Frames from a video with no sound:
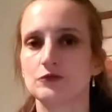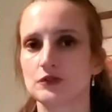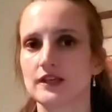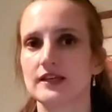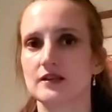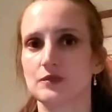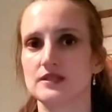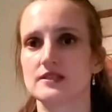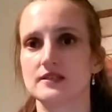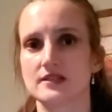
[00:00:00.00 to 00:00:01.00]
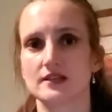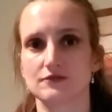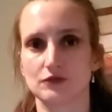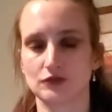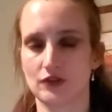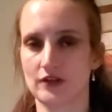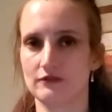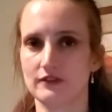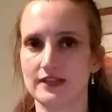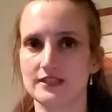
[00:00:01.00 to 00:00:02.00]
they can be successful on their
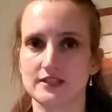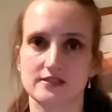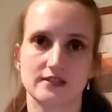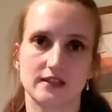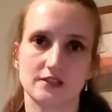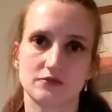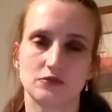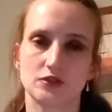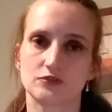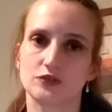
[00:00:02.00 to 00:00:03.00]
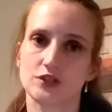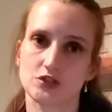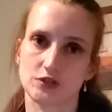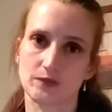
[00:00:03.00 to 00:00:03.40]
flight test in a different region.